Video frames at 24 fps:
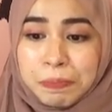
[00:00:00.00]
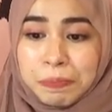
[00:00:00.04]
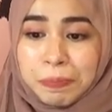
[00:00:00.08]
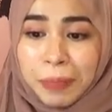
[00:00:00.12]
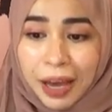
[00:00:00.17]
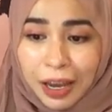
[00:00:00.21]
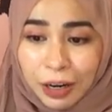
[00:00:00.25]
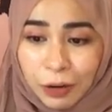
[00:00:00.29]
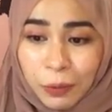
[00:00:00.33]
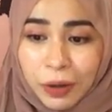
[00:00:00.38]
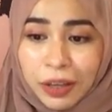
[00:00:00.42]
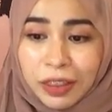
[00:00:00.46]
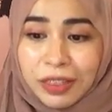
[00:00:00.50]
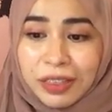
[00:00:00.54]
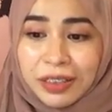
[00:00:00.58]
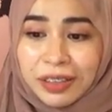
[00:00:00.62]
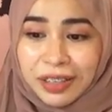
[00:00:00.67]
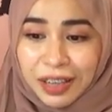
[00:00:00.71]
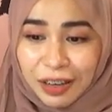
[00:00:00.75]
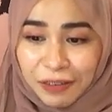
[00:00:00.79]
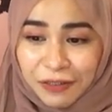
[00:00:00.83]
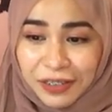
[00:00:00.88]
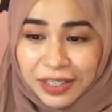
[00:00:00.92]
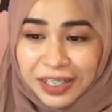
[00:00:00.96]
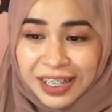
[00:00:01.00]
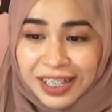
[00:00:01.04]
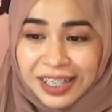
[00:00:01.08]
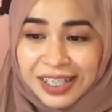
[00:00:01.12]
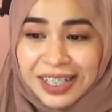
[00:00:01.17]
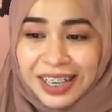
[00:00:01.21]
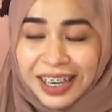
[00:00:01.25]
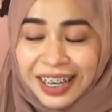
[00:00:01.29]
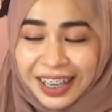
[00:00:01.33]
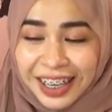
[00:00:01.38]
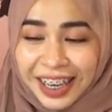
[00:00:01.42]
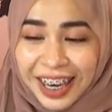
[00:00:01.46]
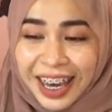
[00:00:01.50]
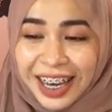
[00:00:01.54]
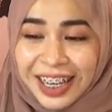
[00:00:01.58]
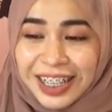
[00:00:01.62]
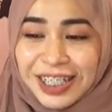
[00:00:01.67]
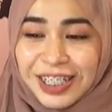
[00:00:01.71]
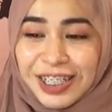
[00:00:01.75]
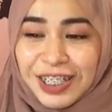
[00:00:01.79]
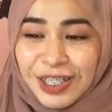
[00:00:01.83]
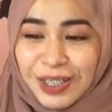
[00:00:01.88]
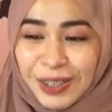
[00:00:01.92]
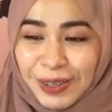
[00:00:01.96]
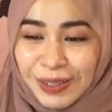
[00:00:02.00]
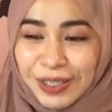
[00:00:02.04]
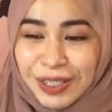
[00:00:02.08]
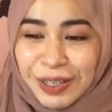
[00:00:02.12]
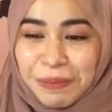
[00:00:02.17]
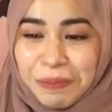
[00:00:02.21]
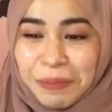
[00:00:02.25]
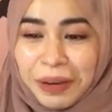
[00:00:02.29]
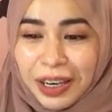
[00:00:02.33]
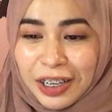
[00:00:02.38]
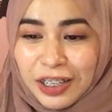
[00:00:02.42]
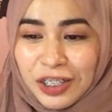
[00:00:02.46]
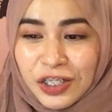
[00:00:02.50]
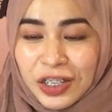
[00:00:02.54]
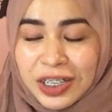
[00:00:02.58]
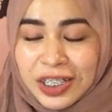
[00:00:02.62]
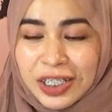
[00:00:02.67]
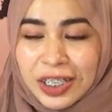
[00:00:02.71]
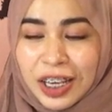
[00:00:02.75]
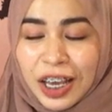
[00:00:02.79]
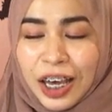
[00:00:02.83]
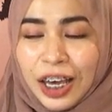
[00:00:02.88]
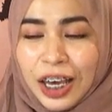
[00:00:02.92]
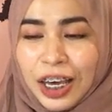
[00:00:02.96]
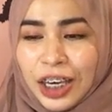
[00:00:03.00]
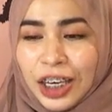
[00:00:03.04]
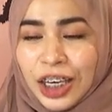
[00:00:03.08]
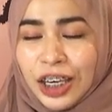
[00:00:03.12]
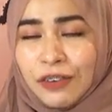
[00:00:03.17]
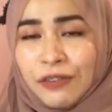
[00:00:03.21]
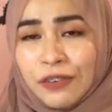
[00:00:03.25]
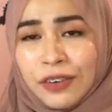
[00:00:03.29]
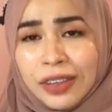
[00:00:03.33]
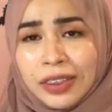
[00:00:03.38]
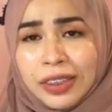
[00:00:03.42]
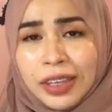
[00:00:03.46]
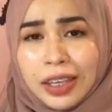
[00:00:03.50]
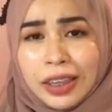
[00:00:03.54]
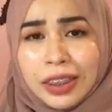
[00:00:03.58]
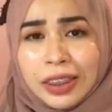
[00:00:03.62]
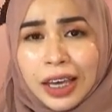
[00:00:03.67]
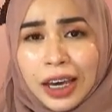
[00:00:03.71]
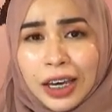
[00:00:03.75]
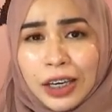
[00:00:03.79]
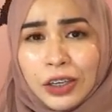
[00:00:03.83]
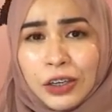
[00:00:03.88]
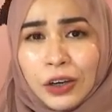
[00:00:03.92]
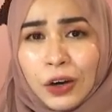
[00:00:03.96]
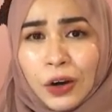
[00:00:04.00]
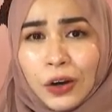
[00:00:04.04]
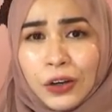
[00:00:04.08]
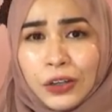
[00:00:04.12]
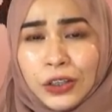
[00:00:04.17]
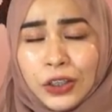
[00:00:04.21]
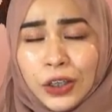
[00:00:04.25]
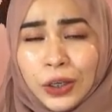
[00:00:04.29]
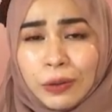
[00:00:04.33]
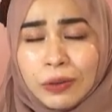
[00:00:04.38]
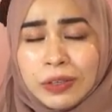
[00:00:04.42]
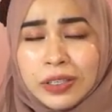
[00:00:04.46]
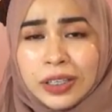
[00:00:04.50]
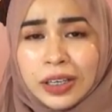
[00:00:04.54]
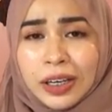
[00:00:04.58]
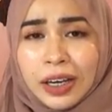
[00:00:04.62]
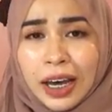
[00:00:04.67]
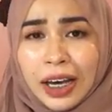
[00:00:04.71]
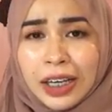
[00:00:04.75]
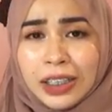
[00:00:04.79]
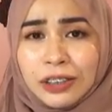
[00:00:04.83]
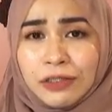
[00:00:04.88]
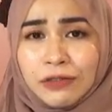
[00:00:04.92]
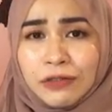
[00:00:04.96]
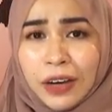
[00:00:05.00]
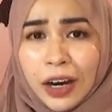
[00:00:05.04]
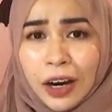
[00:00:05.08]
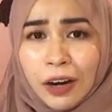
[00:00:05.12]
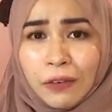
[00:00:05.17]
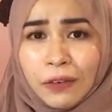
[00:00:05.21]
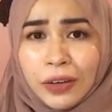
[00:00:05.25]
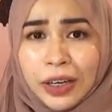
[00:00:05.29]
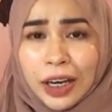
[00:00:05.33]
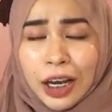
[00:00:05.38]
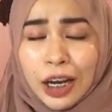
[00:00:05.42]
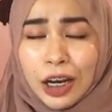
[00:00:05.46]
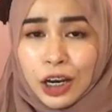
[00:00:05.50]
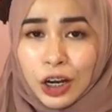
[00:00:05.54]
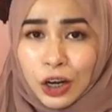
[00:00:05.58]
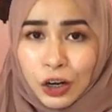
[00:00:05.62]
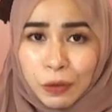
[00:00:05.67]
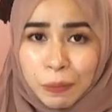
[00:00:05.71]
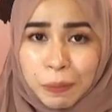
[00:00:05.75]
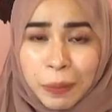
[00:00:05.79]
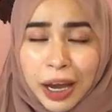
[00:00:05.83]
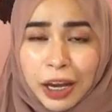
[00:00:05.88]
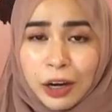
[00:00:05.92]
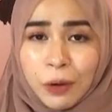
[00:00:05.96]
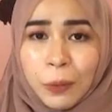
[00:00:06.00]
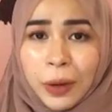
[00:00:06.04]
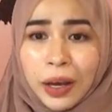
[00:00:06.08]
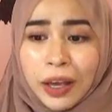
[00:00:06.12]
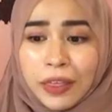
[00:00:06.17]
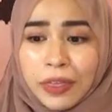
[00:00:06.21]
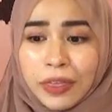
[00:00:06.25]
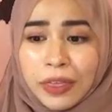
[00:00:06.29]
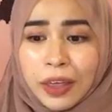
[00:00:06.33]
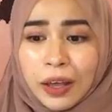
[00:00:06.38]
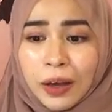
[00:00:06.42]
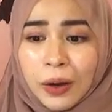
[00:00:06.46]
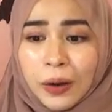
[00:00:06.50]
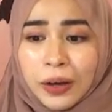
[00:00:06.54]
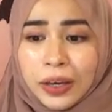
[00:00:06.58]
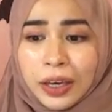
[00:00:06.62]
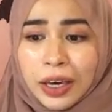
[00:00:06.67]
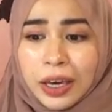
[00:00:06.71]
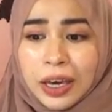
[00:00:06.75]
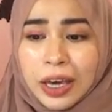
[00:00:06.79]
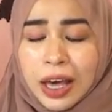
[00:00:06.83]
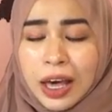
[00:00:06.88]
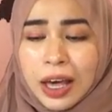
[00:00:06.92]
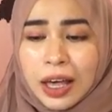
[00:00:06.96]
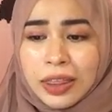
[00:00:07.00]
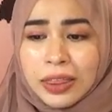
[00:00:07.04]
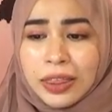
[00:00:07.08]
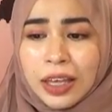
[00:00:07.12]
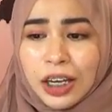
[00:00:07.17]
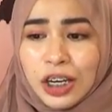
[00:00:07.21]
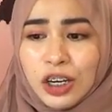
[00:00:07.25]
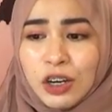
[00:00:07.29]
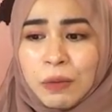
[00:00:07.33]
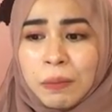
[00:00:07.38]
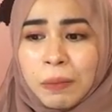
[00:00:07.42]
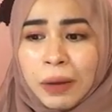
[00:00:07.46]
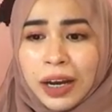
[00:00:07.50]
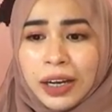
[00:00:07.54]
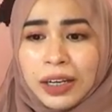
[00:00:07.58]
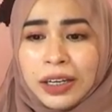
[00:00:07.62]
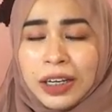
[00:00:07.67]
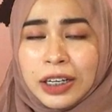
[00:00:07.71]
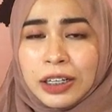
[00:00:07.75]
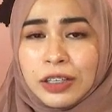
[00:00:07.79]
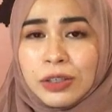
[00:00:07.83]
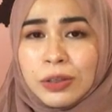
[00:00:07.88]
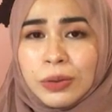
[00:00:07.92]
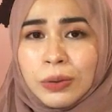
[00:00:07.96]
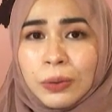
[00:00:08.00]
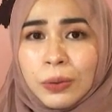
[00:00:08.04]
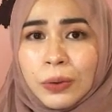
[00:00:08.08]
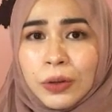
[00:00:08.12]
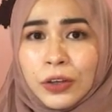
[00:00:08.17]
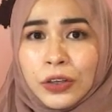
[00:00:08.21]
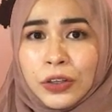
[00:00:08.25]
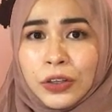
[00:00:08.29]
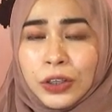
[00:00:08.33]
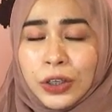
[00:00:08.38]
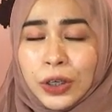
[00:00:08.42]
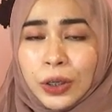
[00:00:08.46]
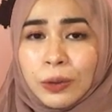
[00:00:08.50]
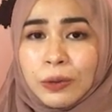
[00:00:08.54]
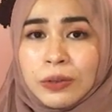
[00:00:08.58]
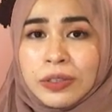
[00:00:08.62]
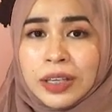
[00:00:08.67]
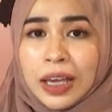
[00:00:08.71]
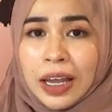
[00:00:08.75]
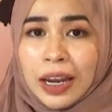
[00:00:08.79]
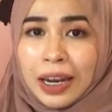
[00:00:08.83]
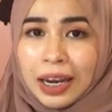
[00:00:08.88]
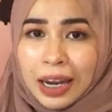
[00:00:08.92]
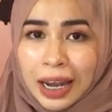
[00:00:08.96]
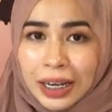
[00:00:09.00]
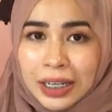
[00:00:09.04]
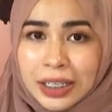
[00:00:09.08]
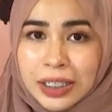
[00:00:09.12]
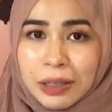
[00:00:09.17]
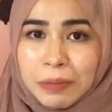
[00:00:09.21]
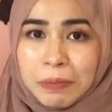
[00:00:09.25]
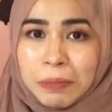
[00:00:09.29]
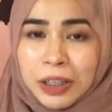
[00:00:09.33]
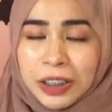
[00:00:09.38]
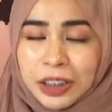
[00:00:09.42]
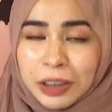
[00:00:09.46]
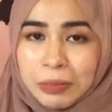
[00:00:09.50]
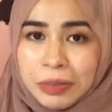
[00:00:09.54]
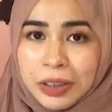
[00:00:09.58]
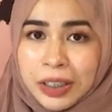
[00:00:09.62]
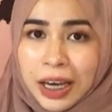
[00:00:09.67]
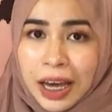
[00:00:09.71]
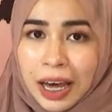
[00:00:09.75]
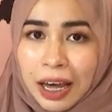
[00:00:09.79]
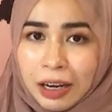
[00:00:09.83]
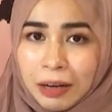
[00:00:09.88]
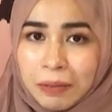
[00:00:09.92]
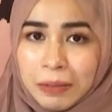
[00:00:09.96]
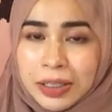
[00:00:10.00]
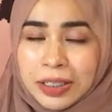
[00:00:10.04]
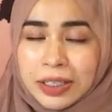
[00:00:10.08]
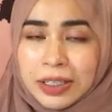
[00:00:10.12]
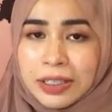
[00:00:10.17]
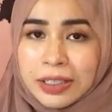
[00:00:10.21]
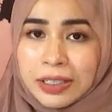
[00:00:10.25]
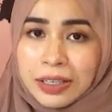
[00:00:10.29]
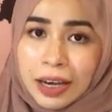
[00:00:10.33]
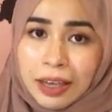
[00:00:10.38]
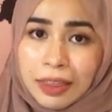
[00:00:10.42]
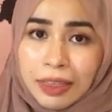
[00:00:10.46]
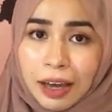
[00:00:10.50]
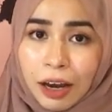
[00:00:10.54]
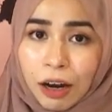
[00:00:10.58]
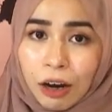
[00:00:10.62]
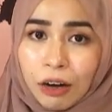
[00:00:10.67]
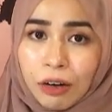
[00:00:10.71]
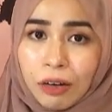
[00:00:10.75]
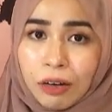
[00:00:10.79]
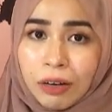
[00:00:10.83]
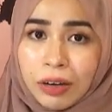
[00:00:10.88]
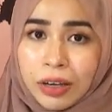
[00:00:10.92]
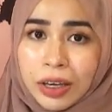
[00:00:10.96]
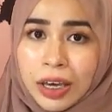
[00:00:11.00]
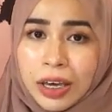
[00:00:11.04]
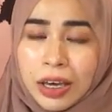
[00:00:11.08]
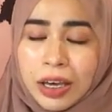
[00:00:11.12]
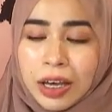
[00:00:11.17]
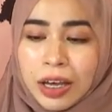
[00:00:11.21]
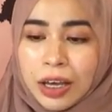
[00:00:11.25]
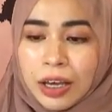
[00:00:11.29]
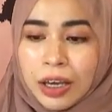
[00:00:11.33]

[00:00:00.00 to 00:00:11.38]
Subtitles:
bandwidth deficits against user patience. If you think that your user has very low bandwidth, okay, then you might need to use less multimedia elements inside there. Okay,